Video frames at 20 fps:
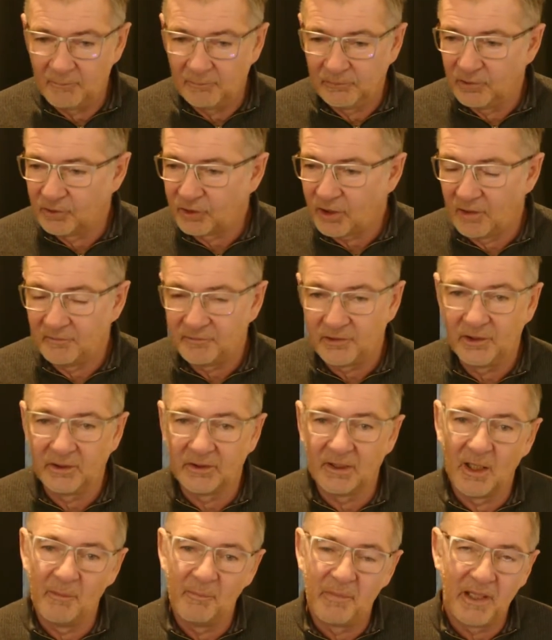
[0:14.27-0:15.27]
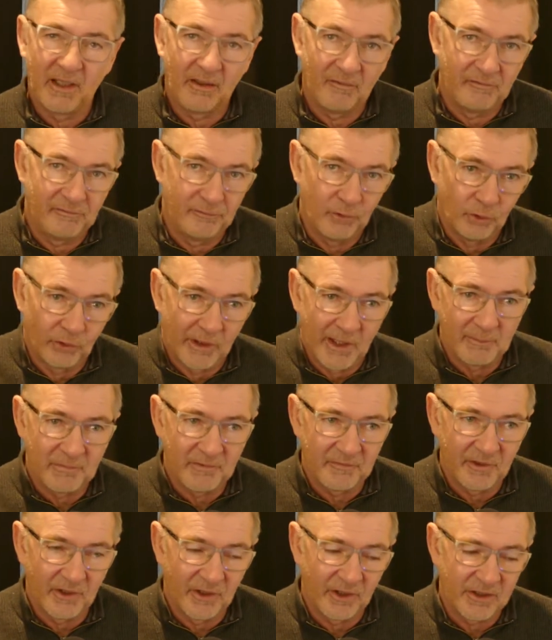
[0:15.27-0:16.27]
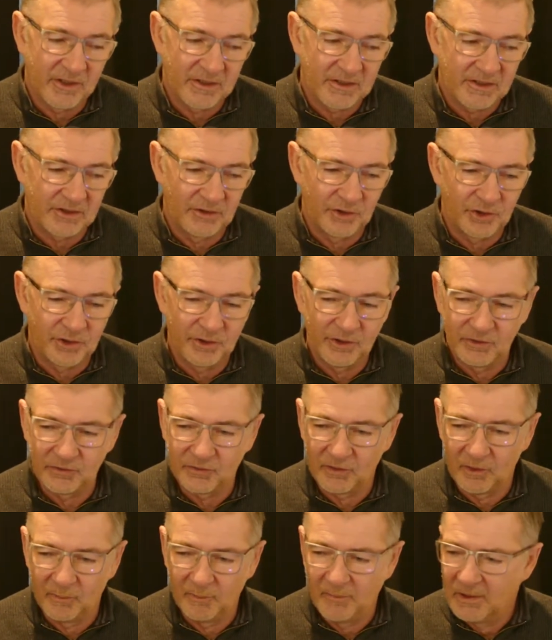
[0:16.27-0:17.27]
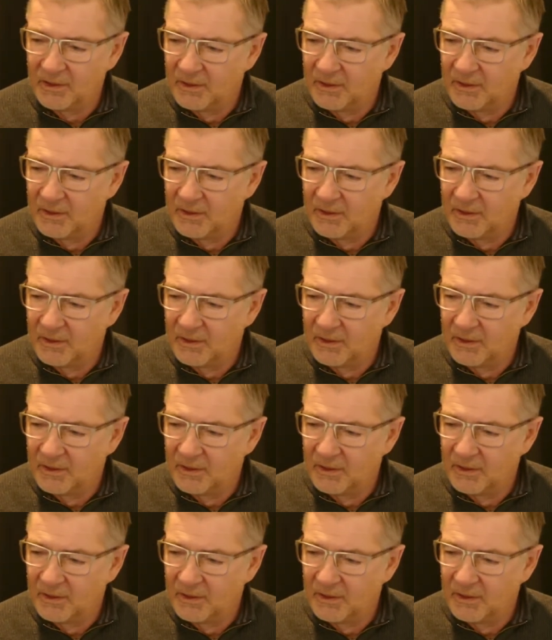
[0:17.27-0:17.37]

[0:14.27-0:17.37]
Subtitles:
Look, I've got about 4 amplifiers to choose from.